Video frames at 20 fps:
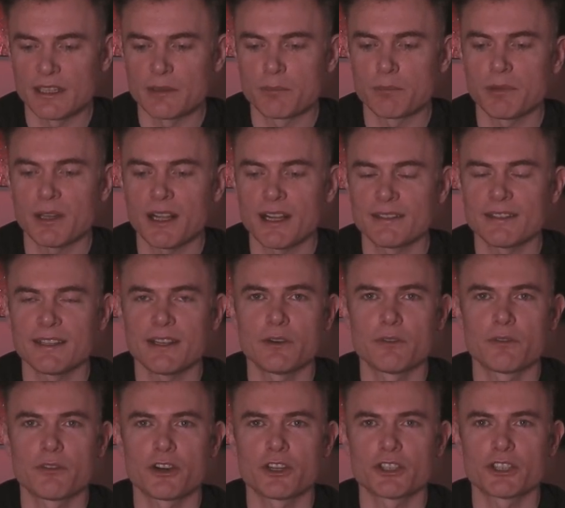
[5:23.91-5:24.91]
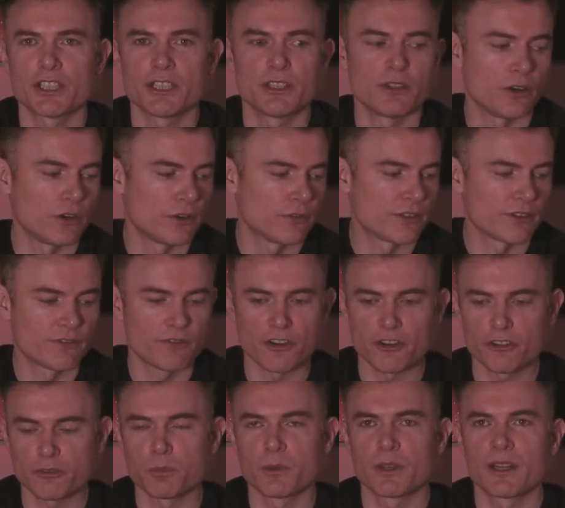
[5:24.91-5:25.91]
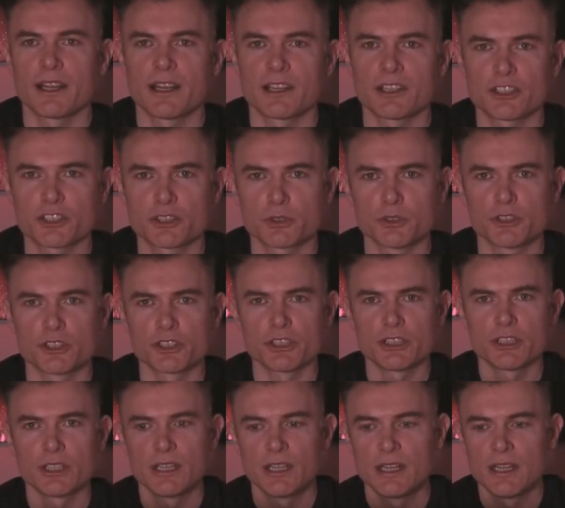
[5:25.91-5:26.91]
the blacked out version of the first one that I just showed you.